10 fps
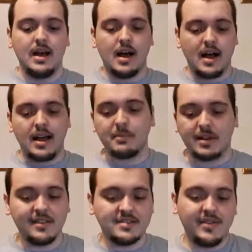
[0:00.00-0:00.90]
I am going to
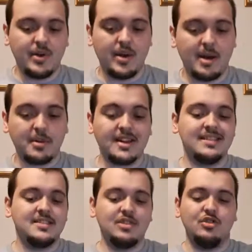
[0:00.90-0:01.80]
leave this video here. I'm going to
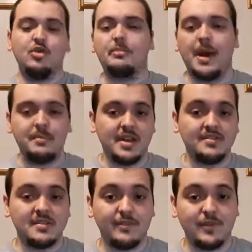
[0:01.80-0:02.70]
continue doing pet peeves
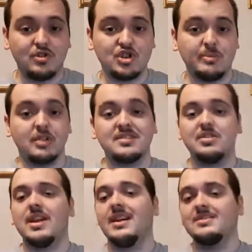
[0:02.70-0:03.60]
in the future, but I'll see you
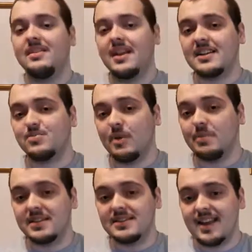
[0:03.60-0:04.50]
guys in the next one.
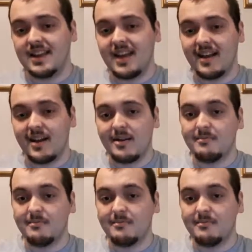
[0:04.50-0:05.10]
Please take care.